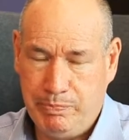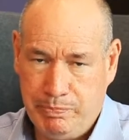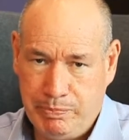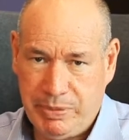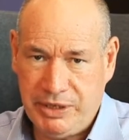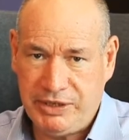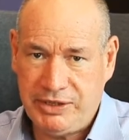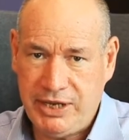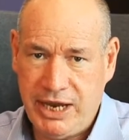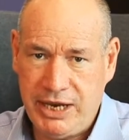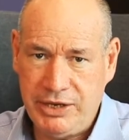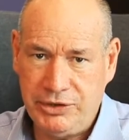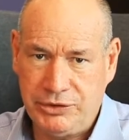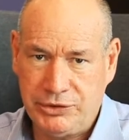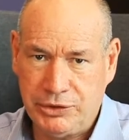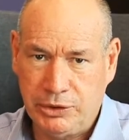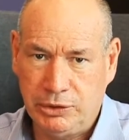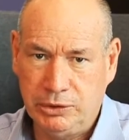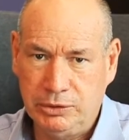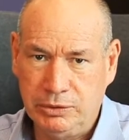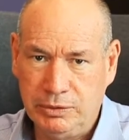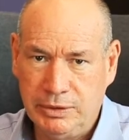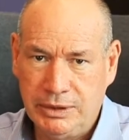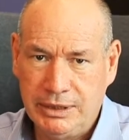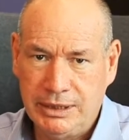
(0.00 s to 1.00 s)

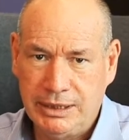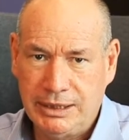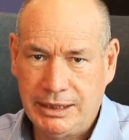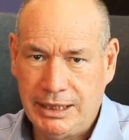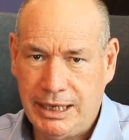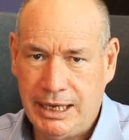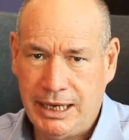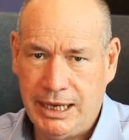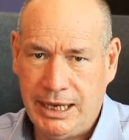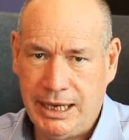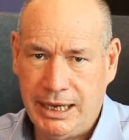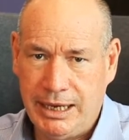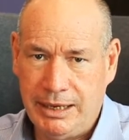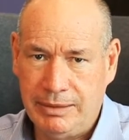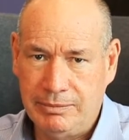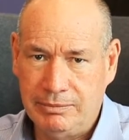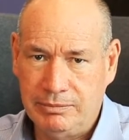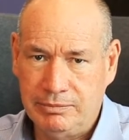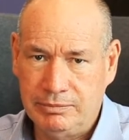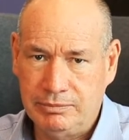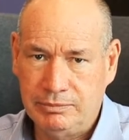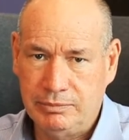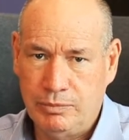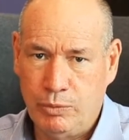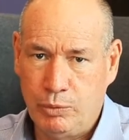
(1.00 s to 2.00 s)
potential
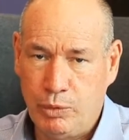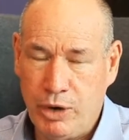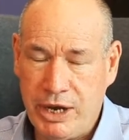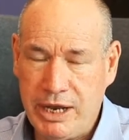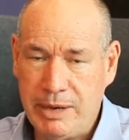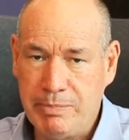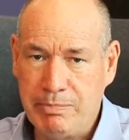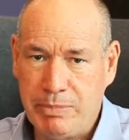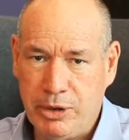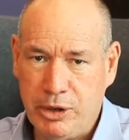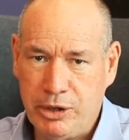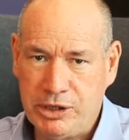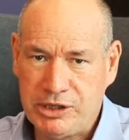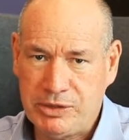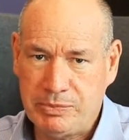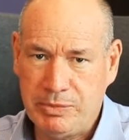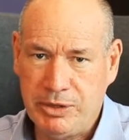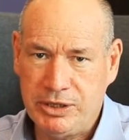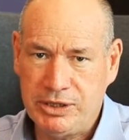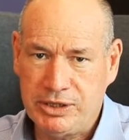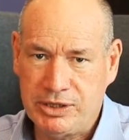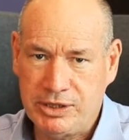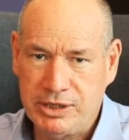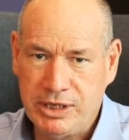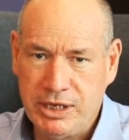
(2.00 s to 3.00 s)

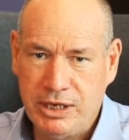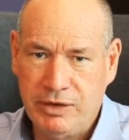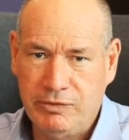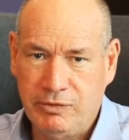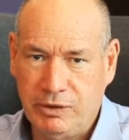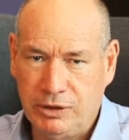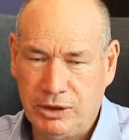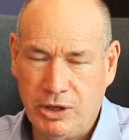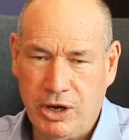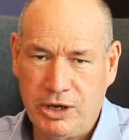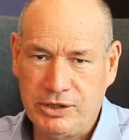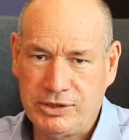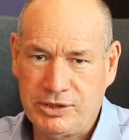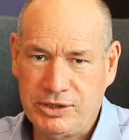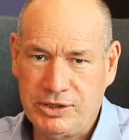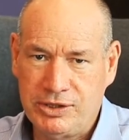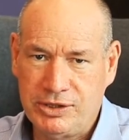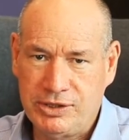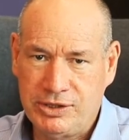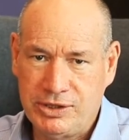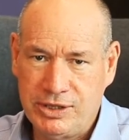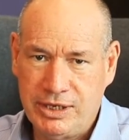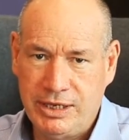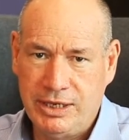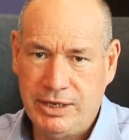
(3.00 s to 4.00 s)
reimbursements for
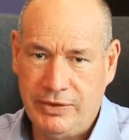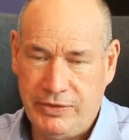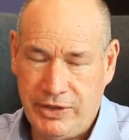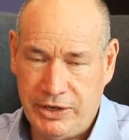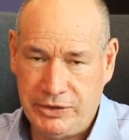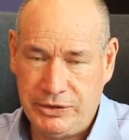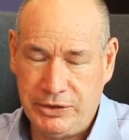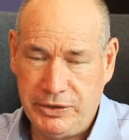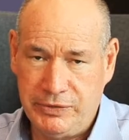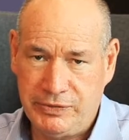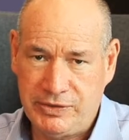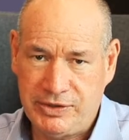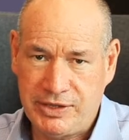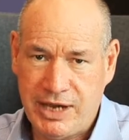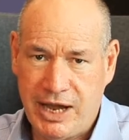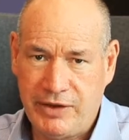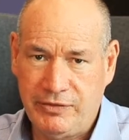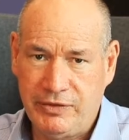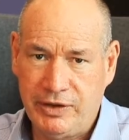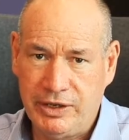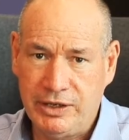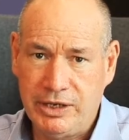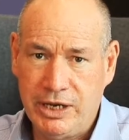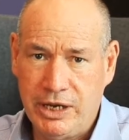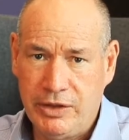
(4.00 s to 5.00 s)
losses that you've
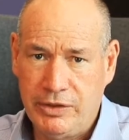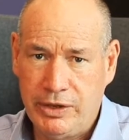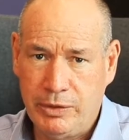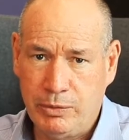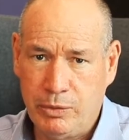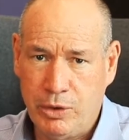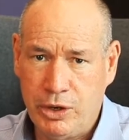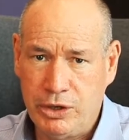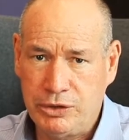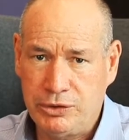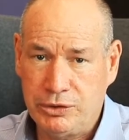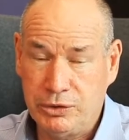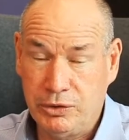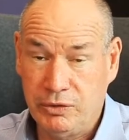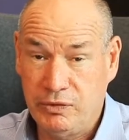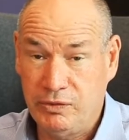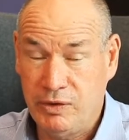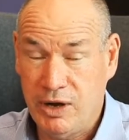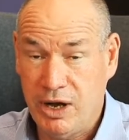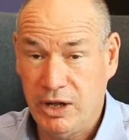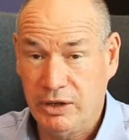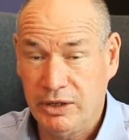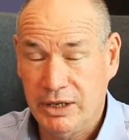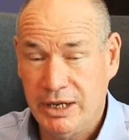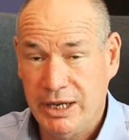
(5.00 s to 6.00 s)
suffered that weren't your
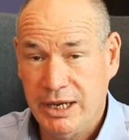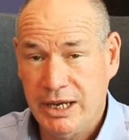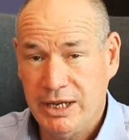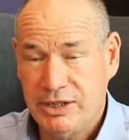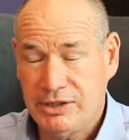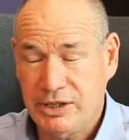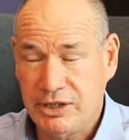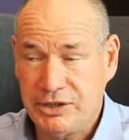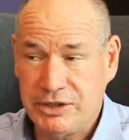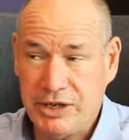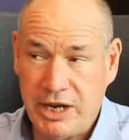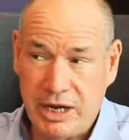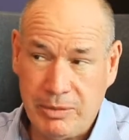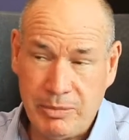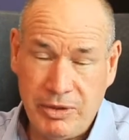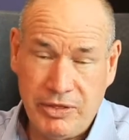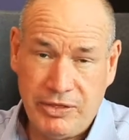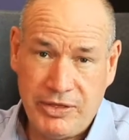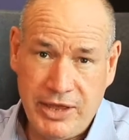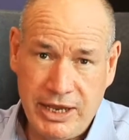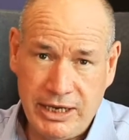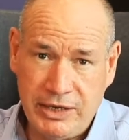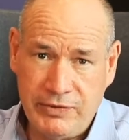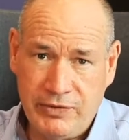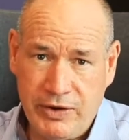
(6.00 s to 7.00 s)
fault. So, gentlemen,
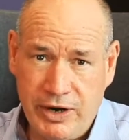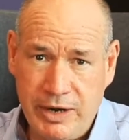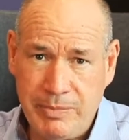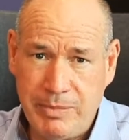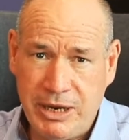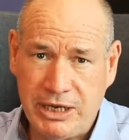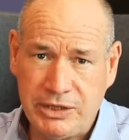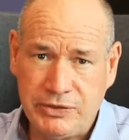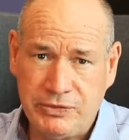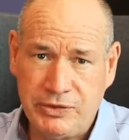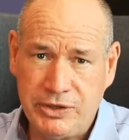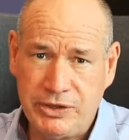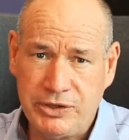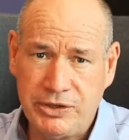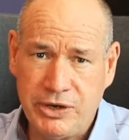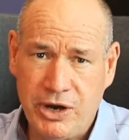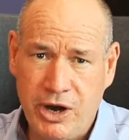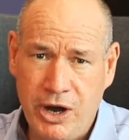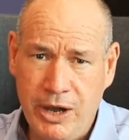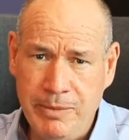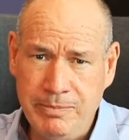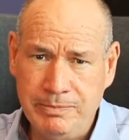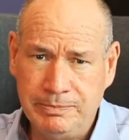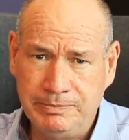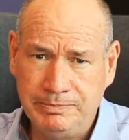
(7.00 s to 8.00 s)
thank you very much for your
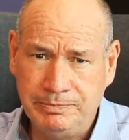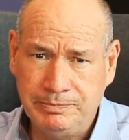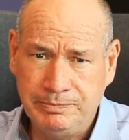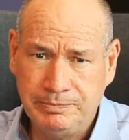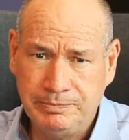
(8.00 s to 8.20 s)
time.